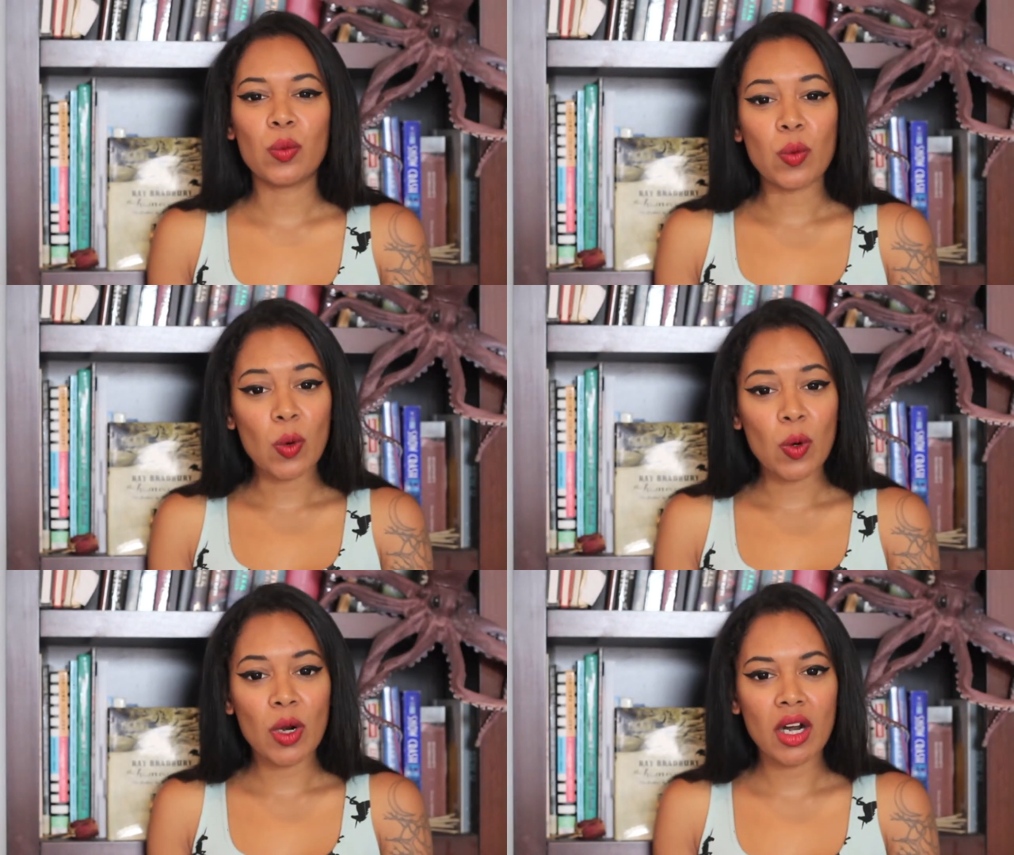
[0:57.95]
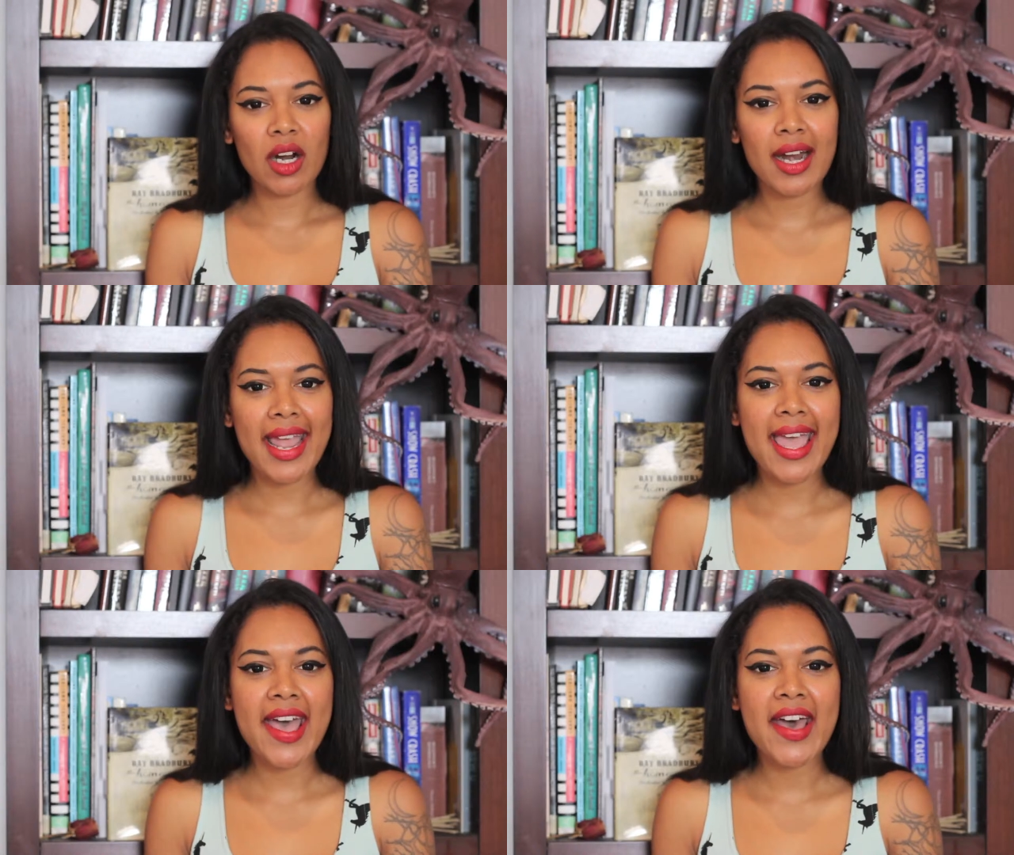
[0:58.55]
war,
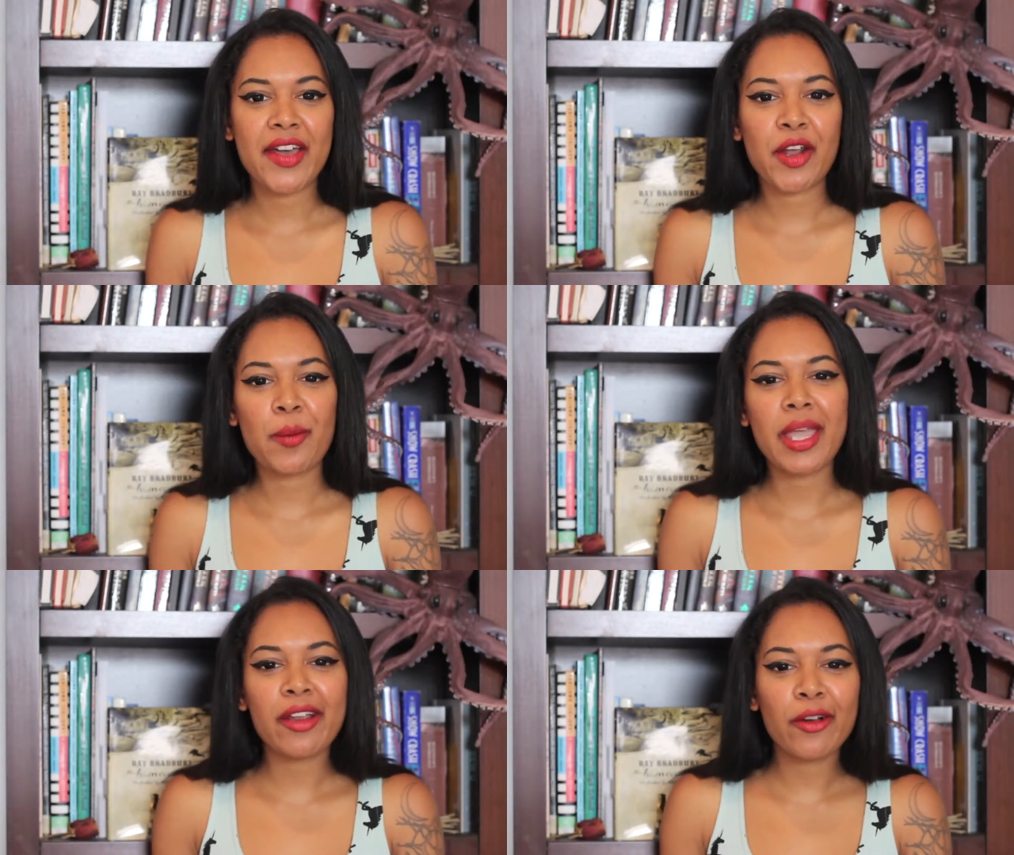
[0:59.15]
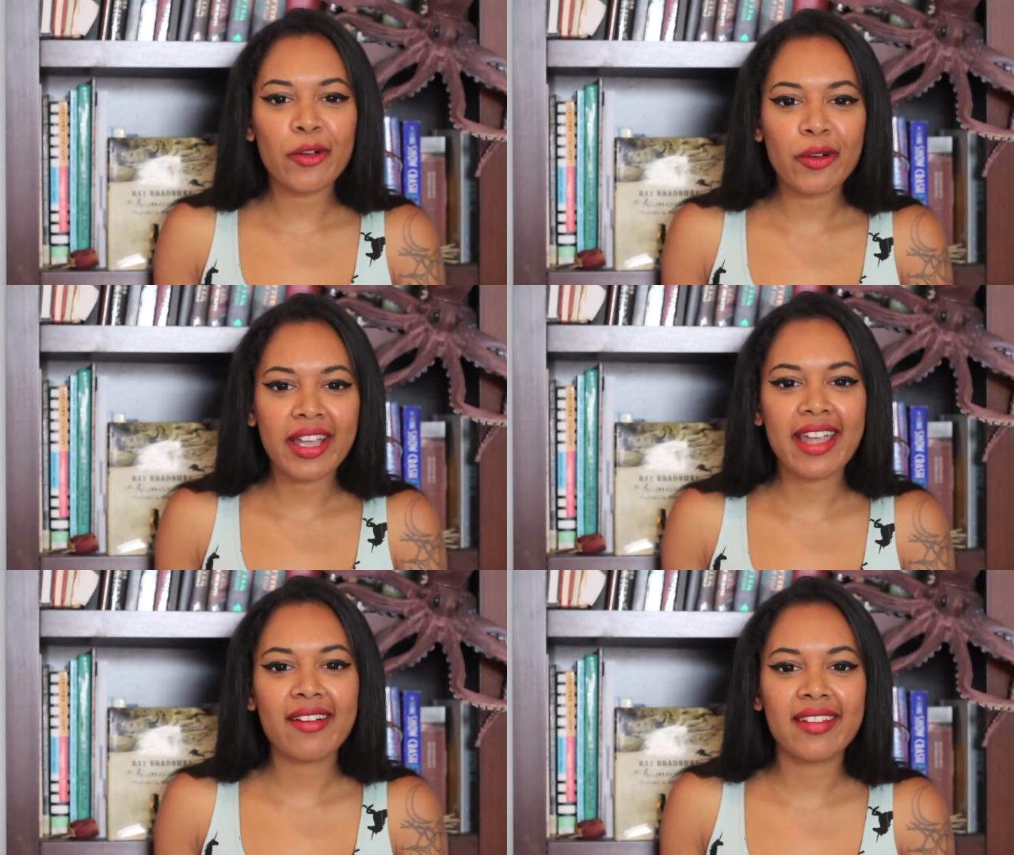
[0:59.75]
and our main girl
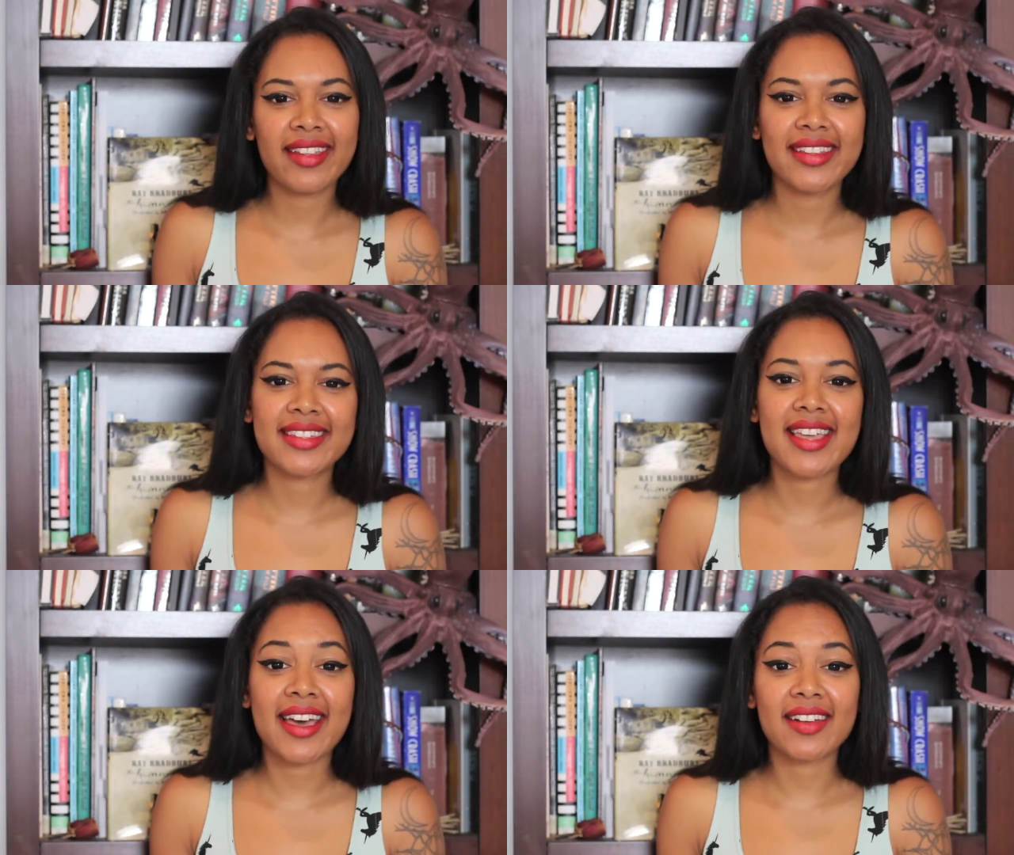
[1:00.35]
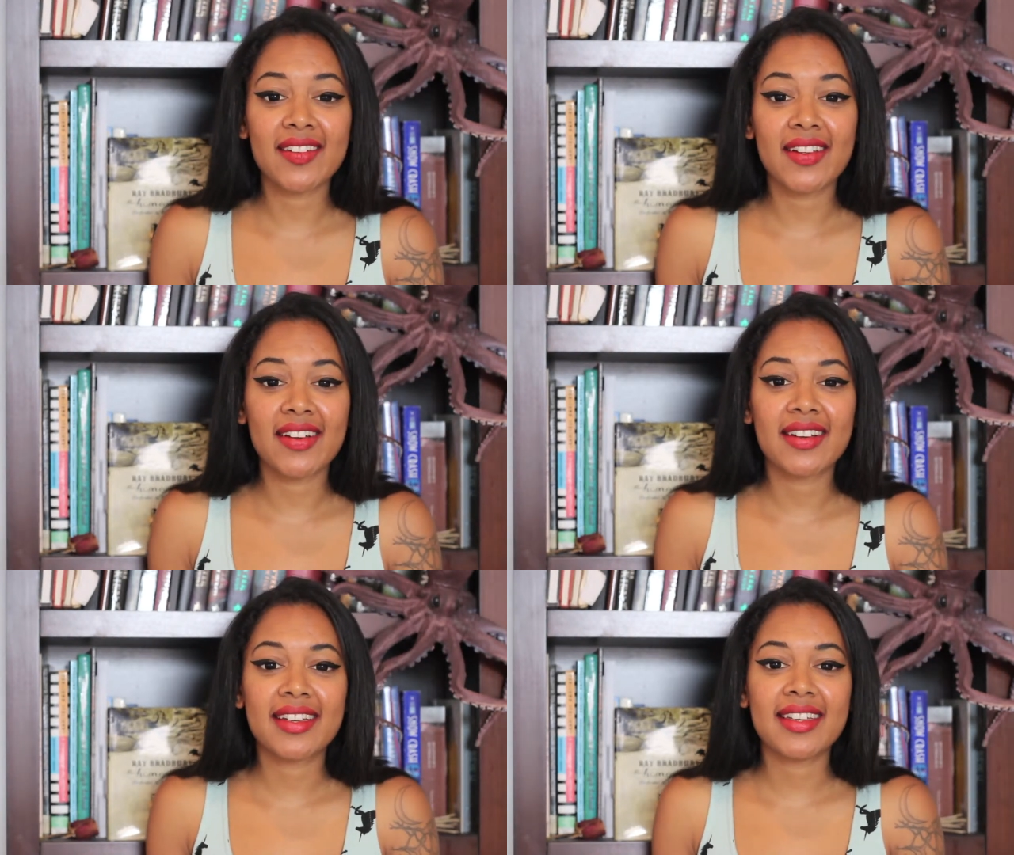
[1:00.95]
Carolyn's
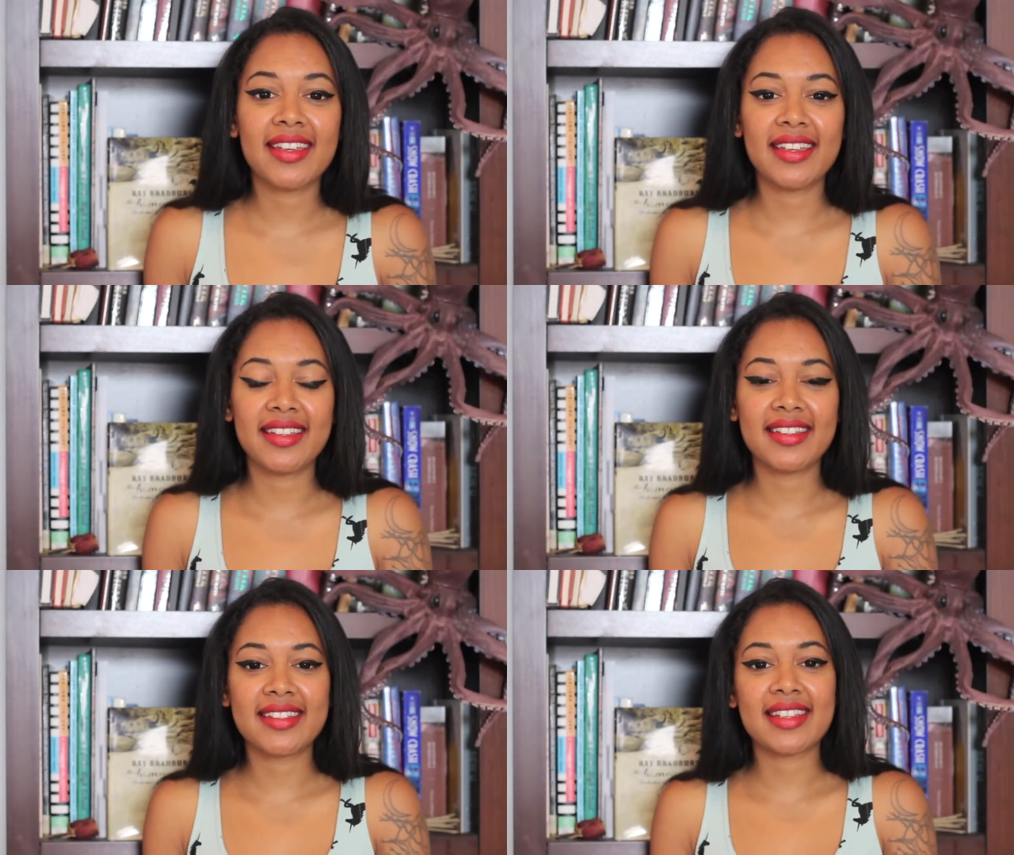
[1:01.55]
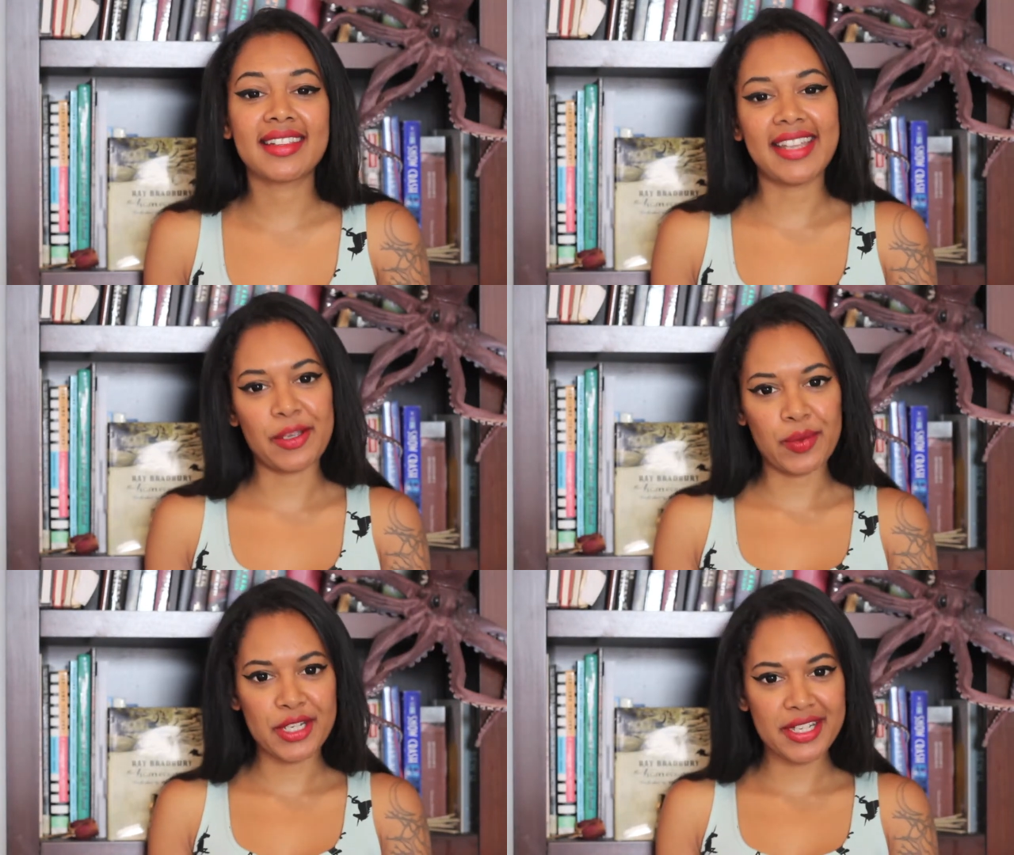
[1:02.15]
catalog is
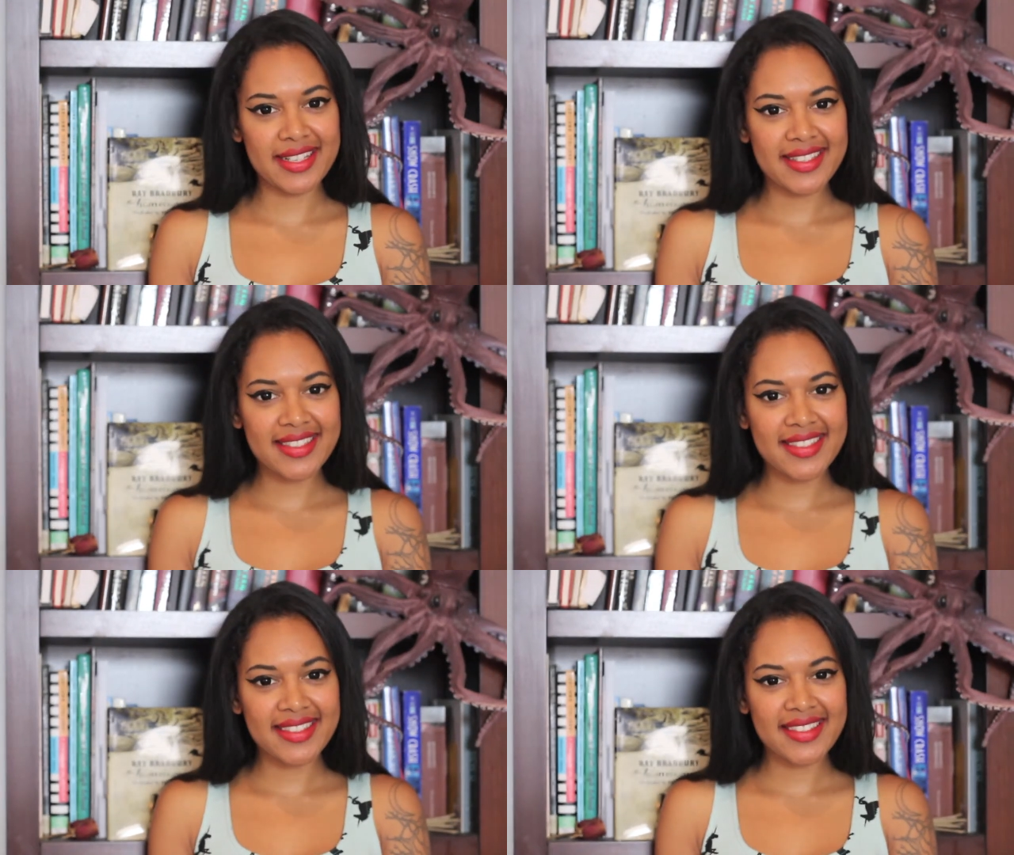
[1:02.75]
languages.